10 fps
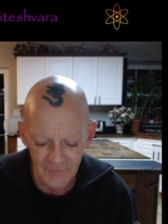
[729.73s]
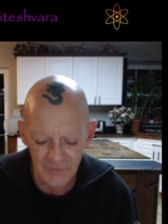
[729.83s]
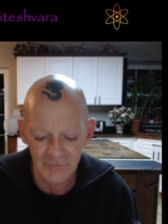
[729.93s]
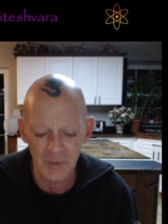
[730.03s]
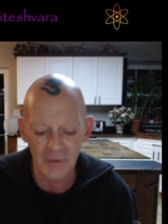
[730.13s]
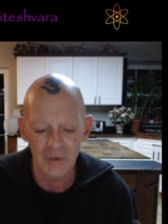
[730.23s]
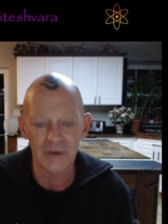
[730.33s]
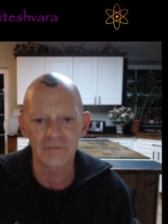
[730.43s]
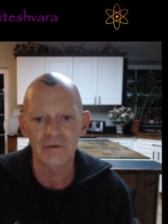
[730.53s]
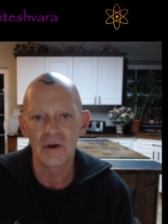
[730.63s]

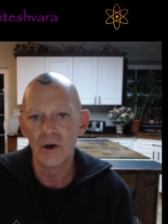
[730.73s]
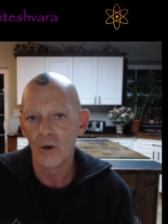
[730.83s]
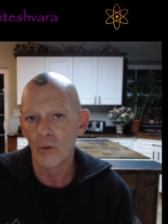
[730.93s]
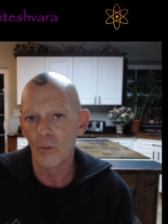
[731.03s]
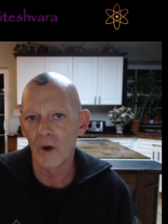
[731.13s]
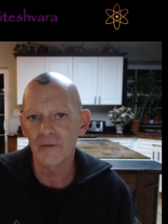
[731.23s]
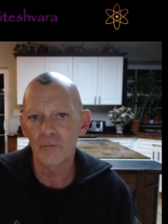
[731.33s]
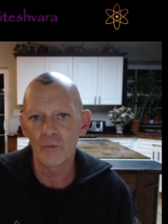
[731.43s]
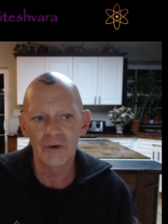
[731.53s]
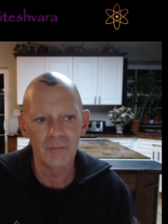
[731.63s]
experience, what
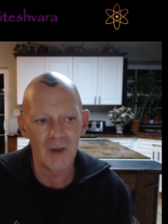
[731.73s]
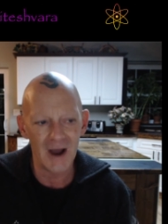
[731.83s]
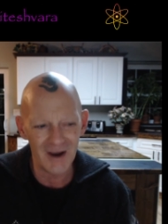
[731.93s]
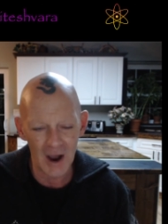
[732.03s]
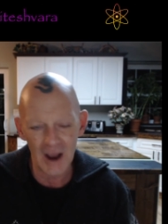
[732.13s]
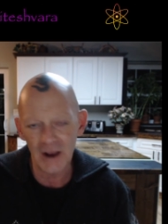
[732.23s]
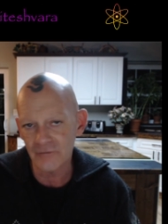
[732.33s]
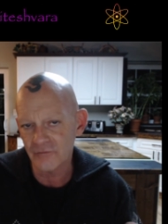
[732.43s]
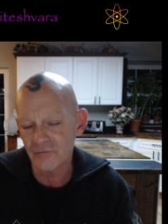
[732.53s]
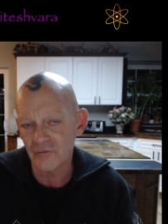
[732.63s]
would my
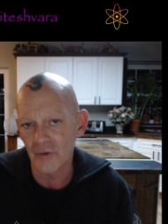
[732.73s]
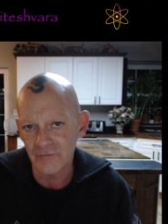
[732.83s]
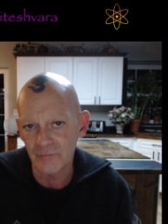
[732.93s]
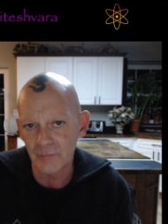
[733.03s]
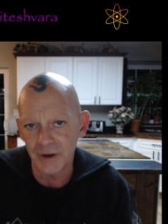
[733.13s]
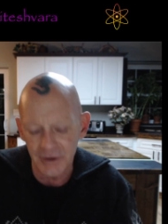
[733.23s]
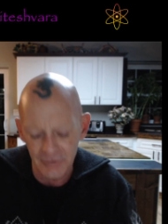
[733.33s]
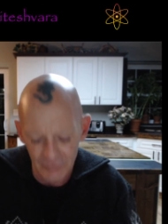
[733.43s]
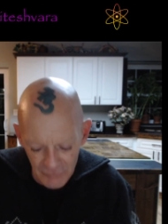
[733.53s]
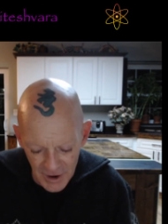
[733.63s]
highest choice be
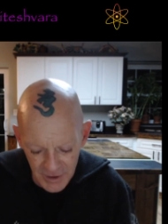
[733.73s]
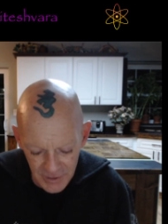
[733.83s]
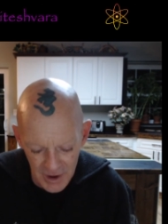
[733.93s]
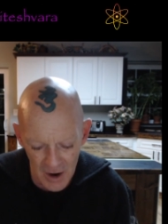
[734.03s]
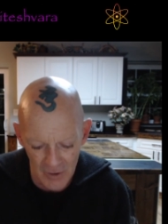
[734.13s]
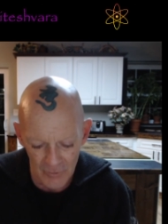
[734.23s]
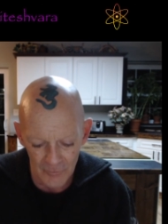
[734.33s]
right now?